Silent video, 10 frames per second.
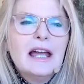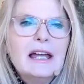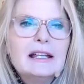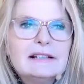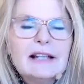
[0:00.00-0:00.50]

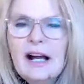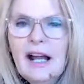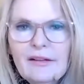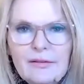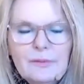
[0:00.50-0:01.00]
And I
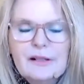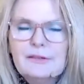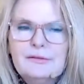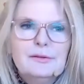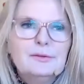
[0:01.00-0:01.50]
have a
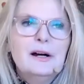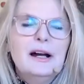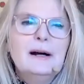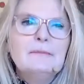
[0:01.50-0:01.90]
wonderful uh,